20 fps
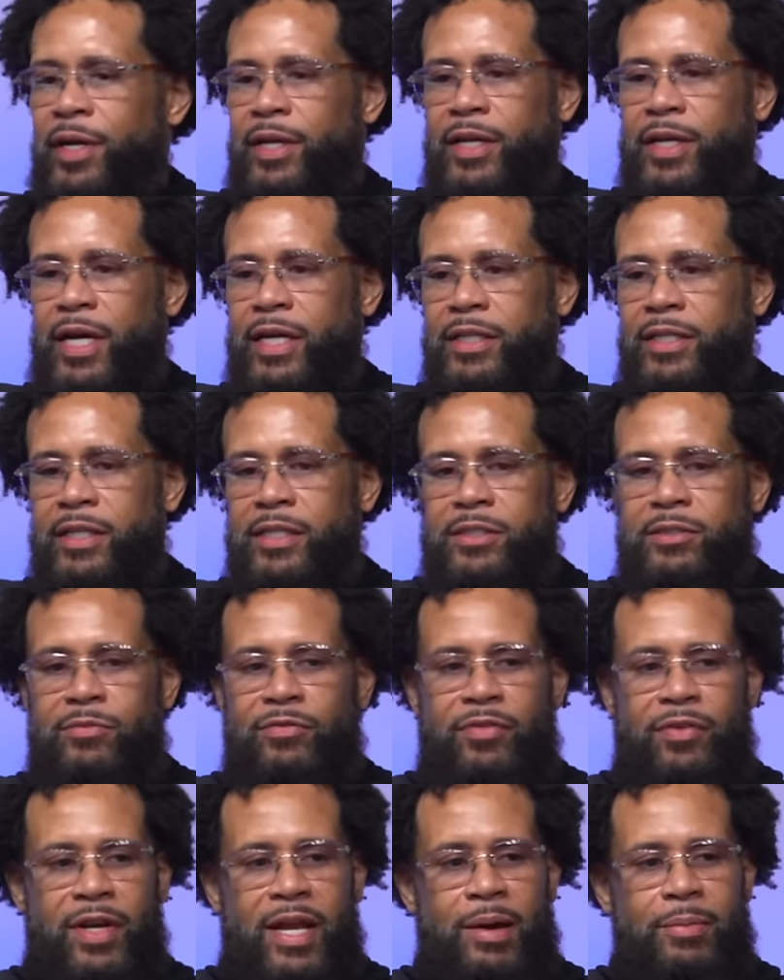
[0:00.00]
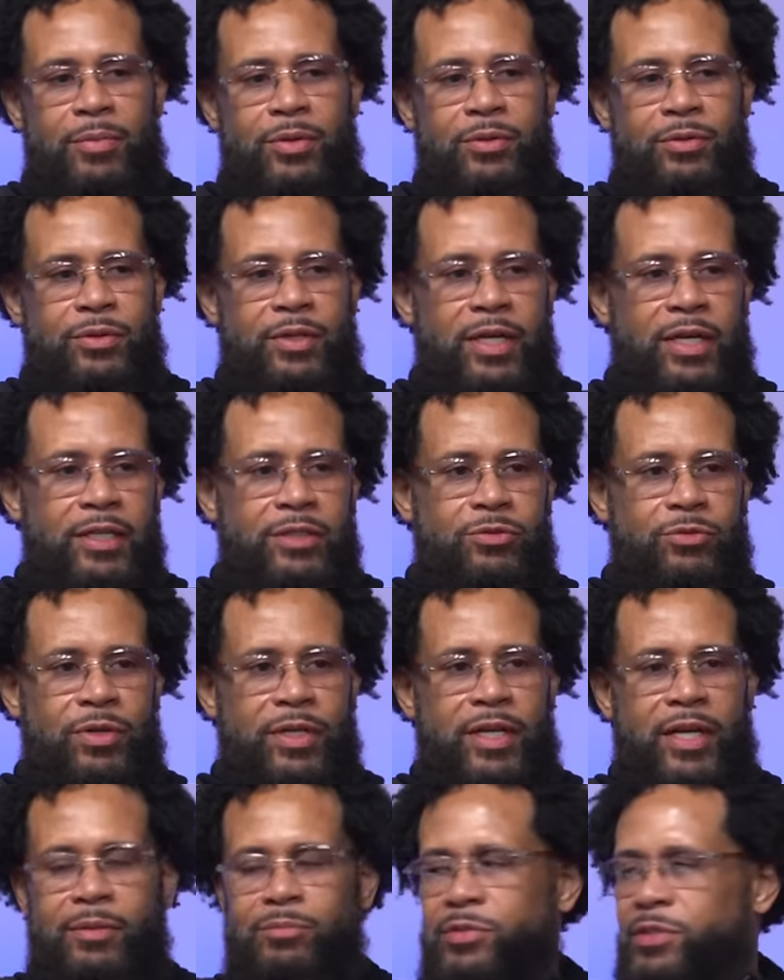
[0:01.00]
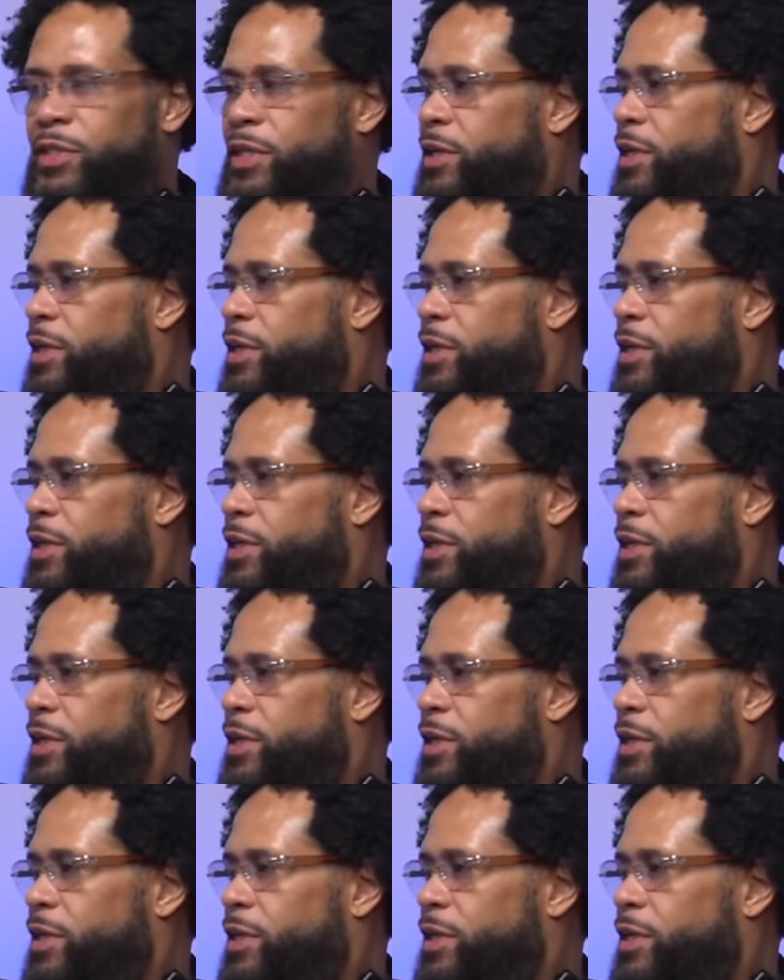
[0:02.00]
and I did some phenomenal things with it. I'm still,